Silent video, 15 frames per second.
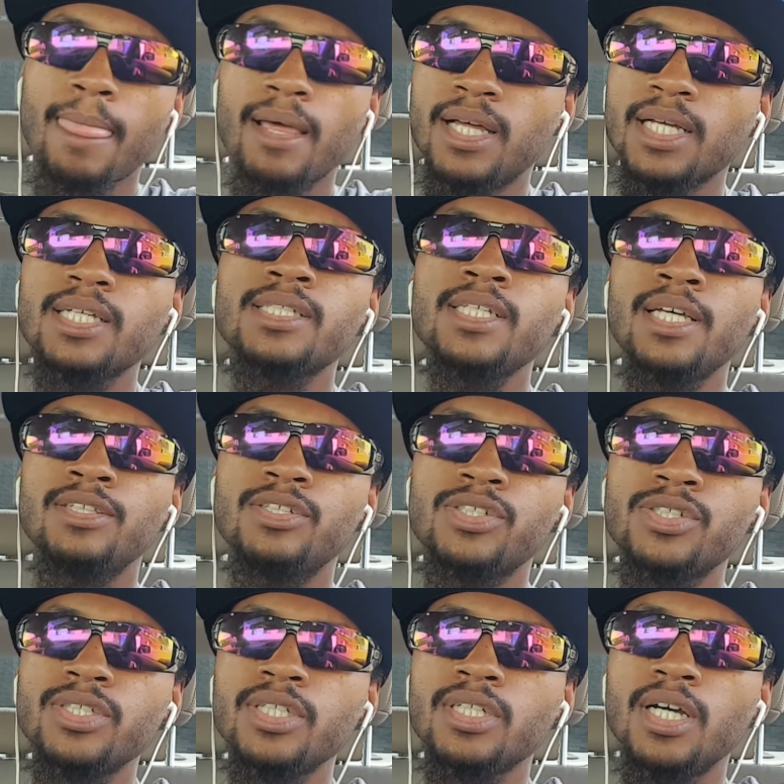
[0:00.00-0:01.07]
like I said, there's
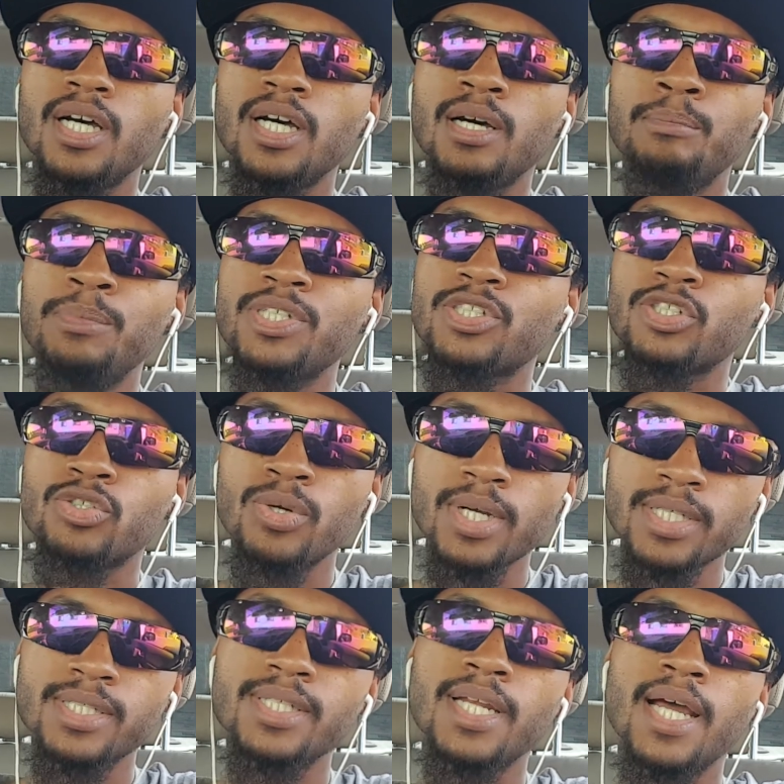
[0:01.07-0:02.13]
still a
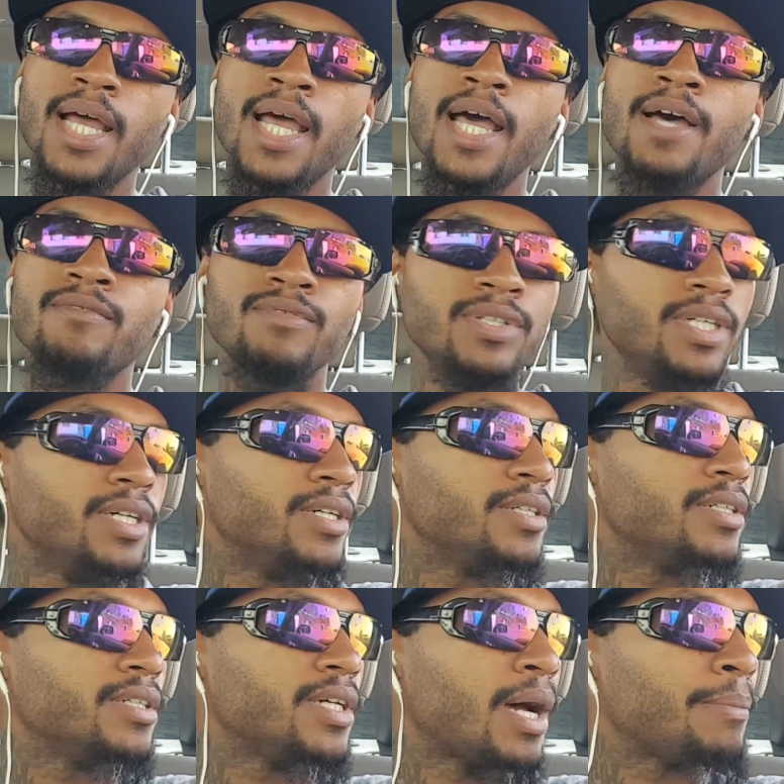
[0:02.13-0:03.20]
mistrust that I have
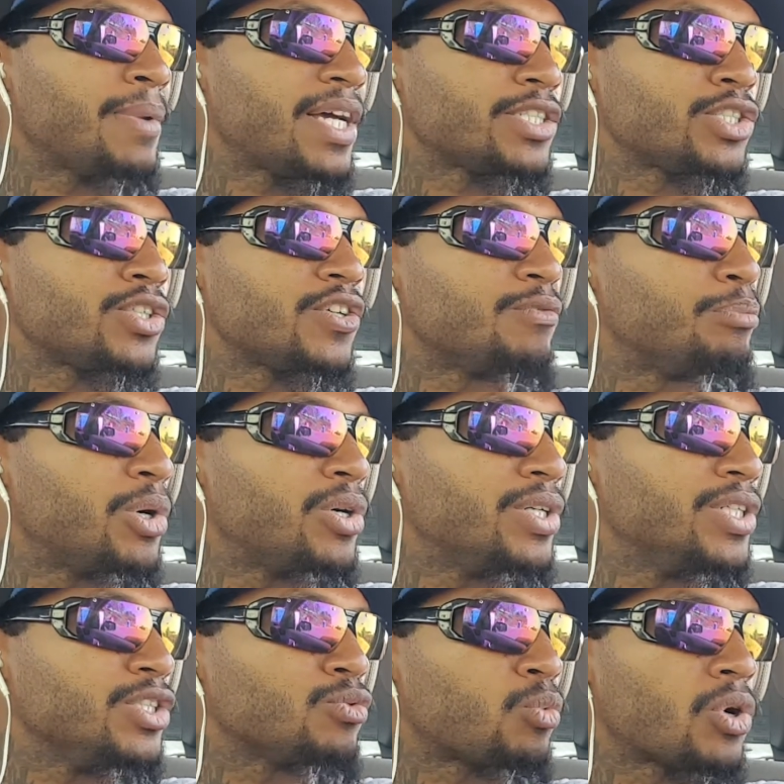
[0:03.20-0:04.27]
there. I'm not sure if
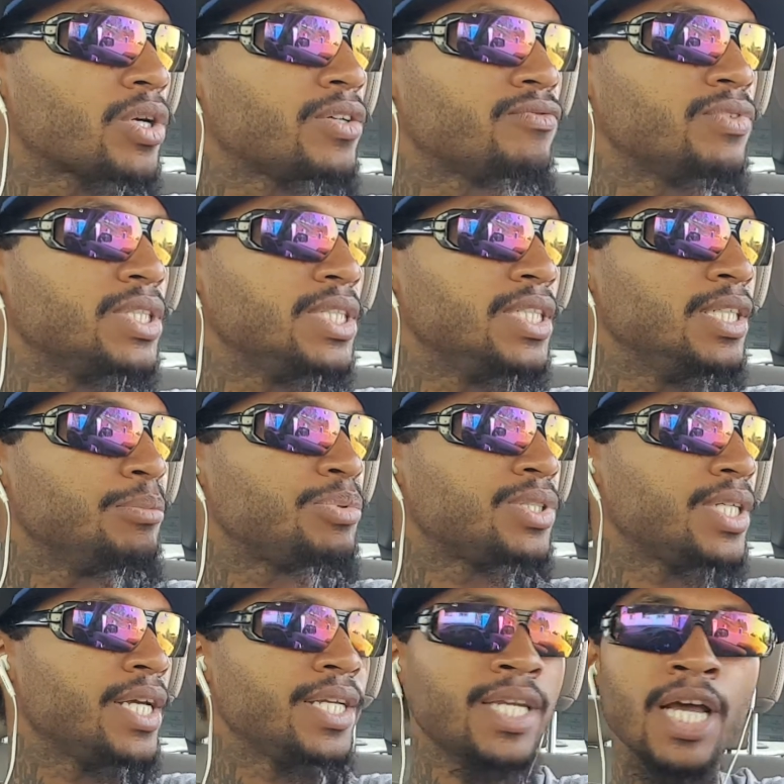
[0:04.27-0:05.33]
Bernie is working for the deep
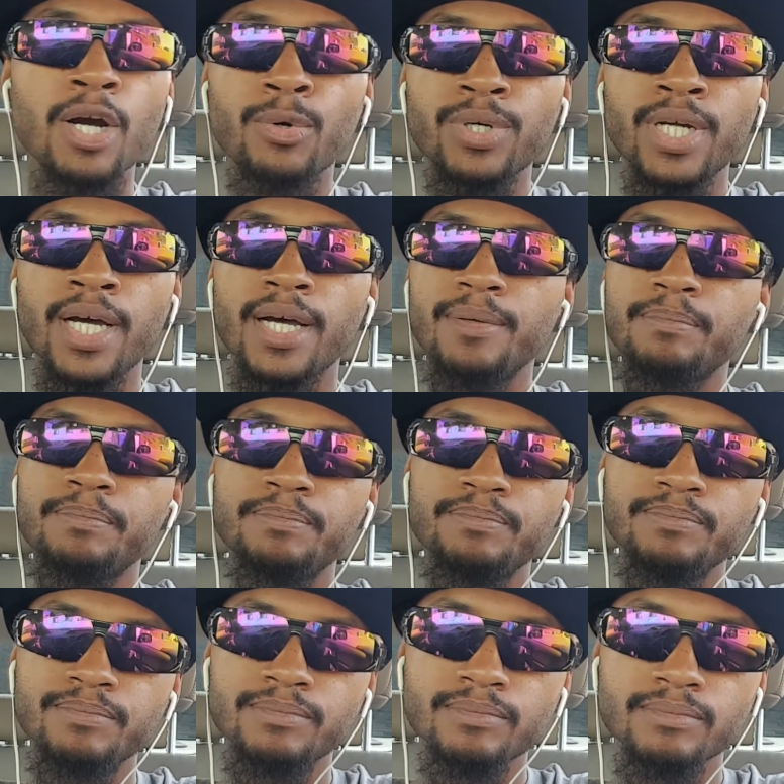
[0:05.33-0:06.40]
state now or not.
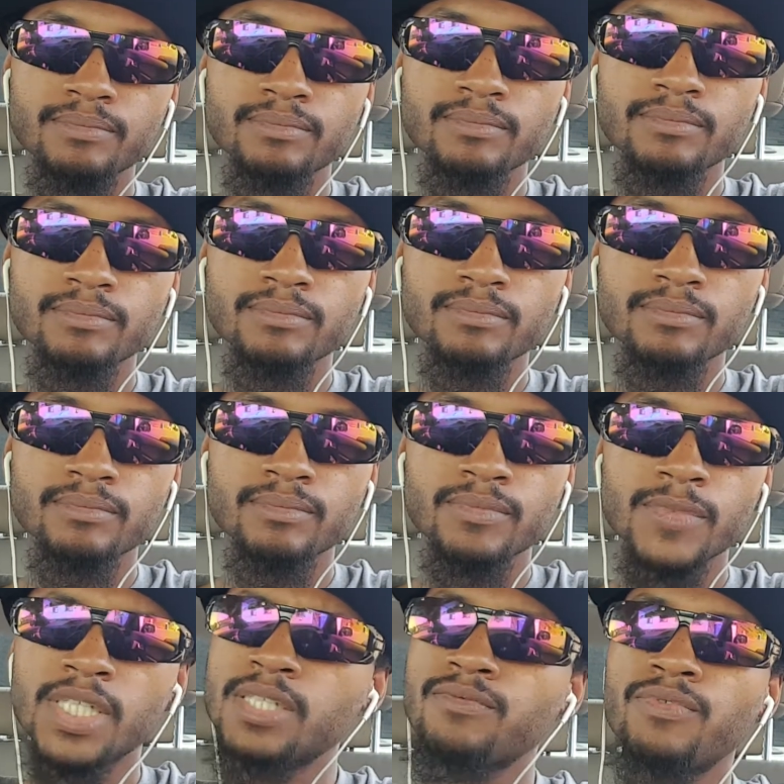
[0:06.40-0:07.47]

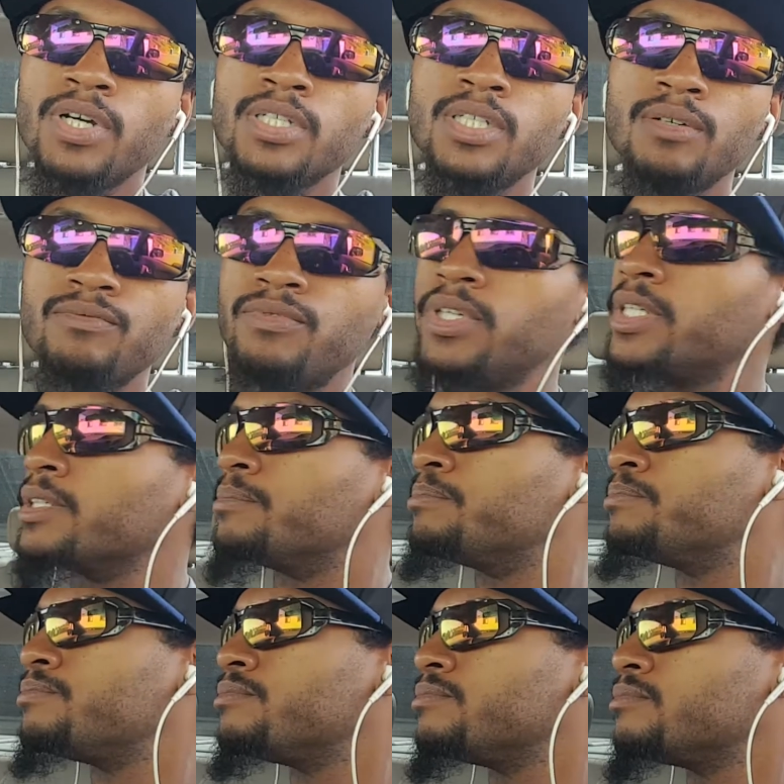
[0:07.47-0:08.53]
It's a fucked up feeling,
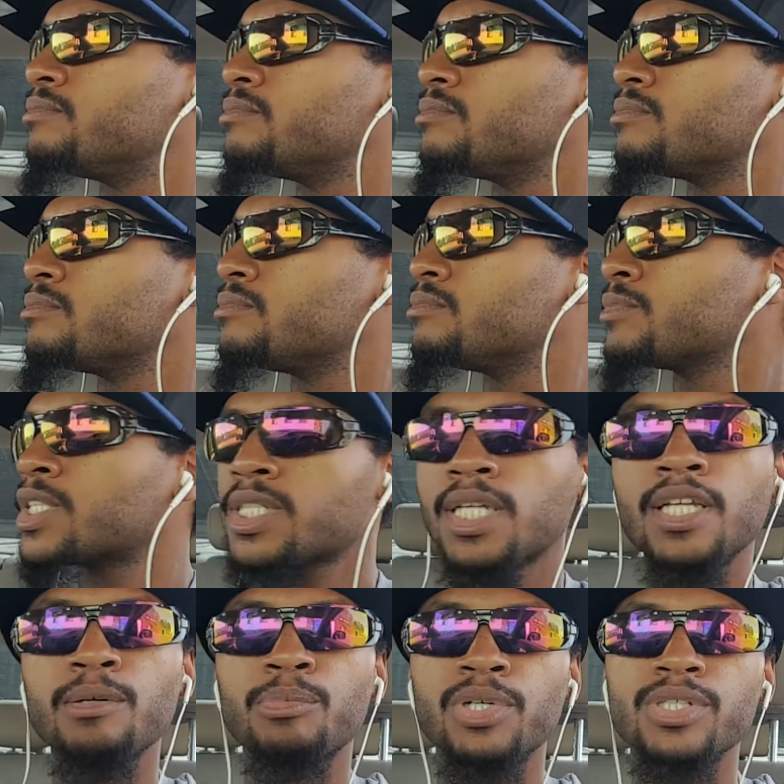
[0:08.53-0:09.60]
because I
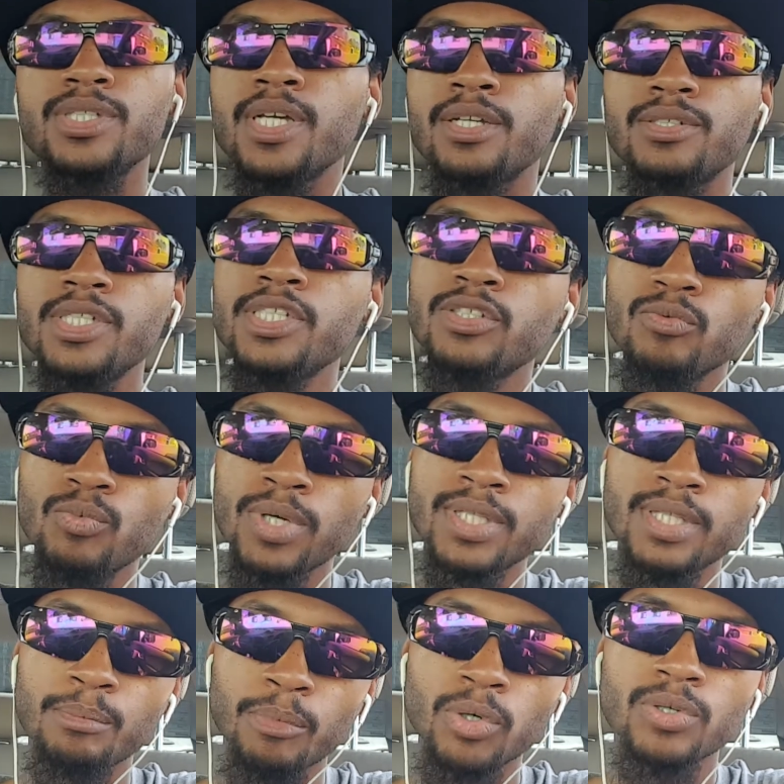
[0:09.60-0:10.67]
love Bernie Sanders. He's the one
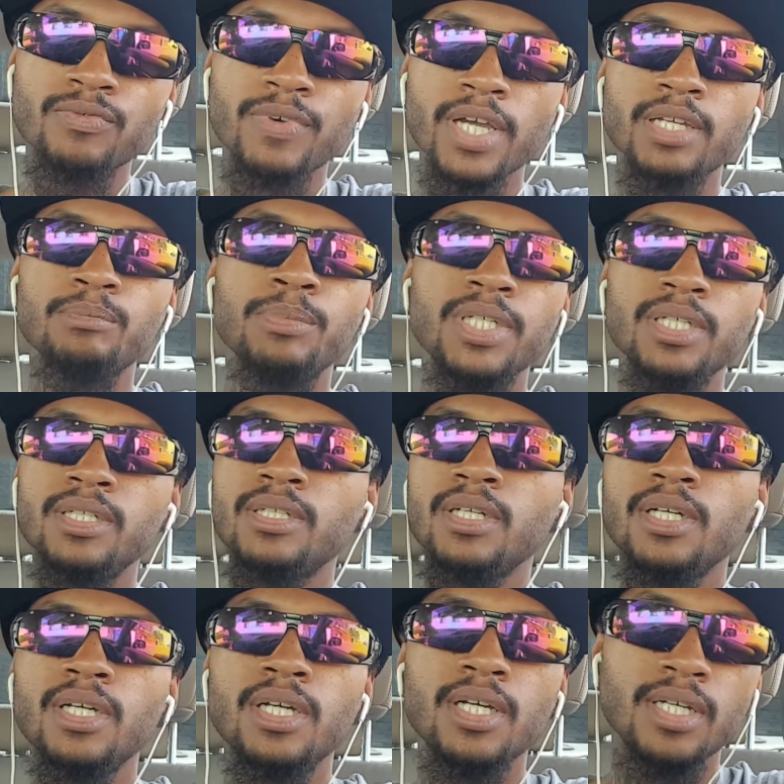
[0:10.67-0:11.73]
that motivated me
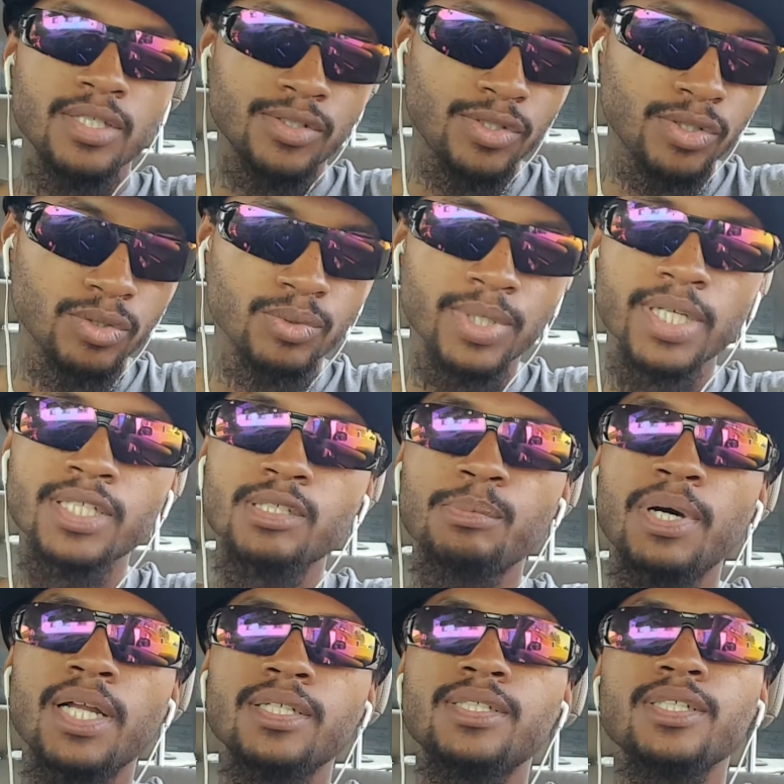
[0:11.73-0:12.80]
to get into
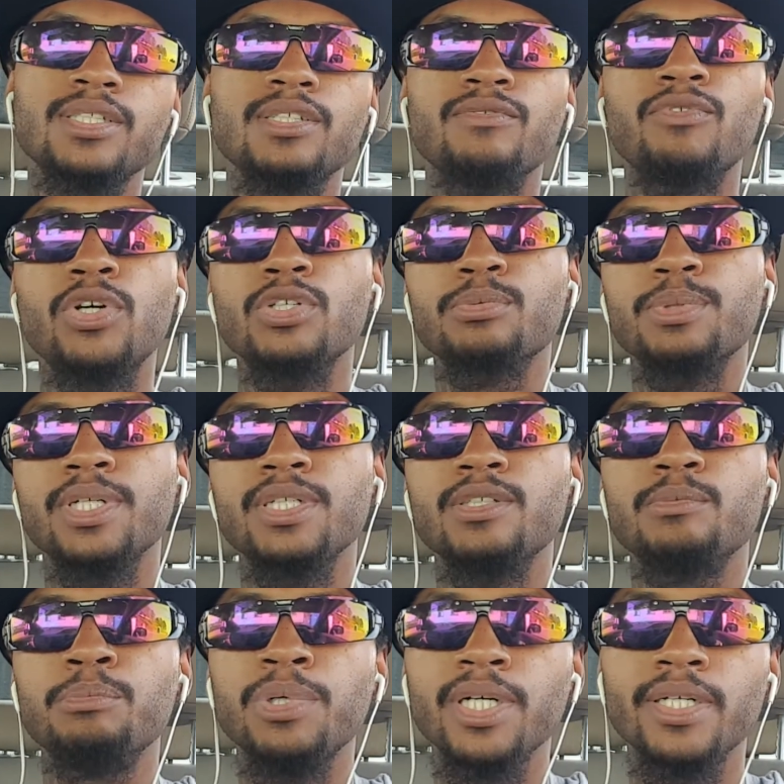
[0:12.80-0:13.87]
politics in the first place,
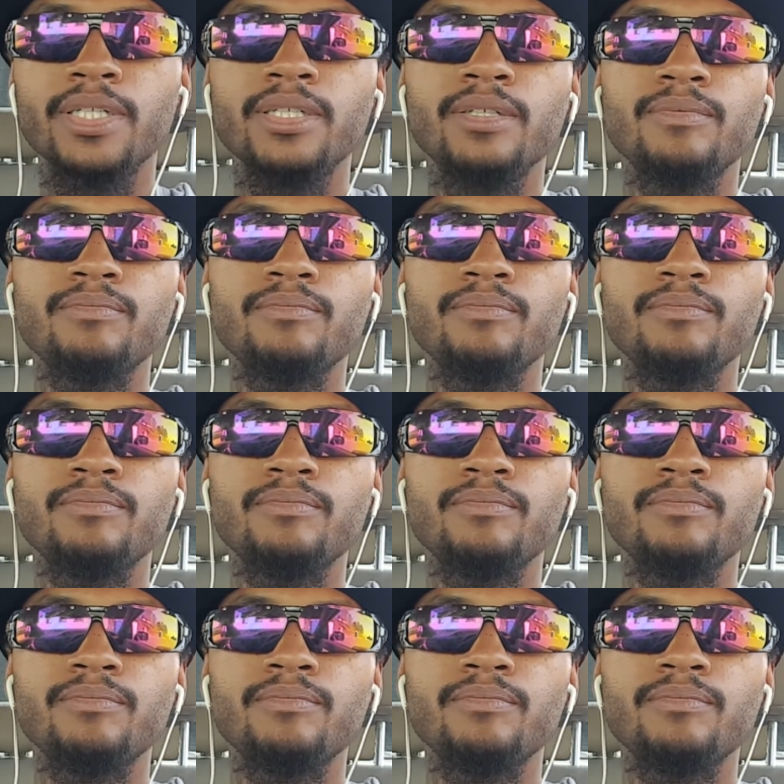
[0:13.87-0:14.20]
but